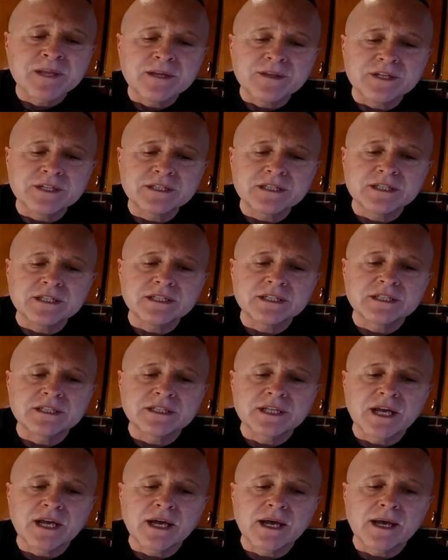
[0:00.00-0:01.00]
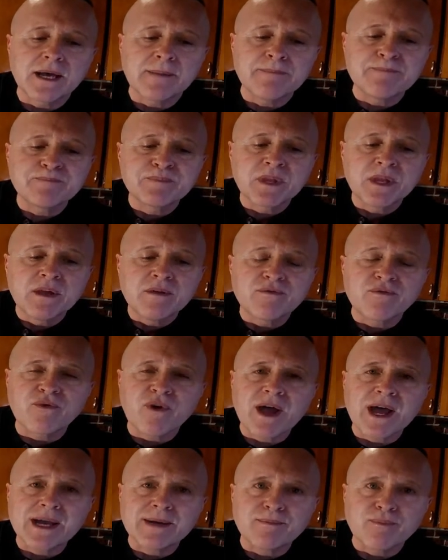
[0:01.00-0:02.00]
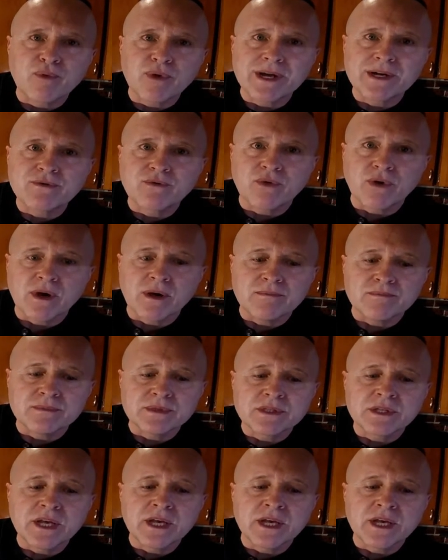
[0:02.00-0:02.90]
This is fried breadcrumbs,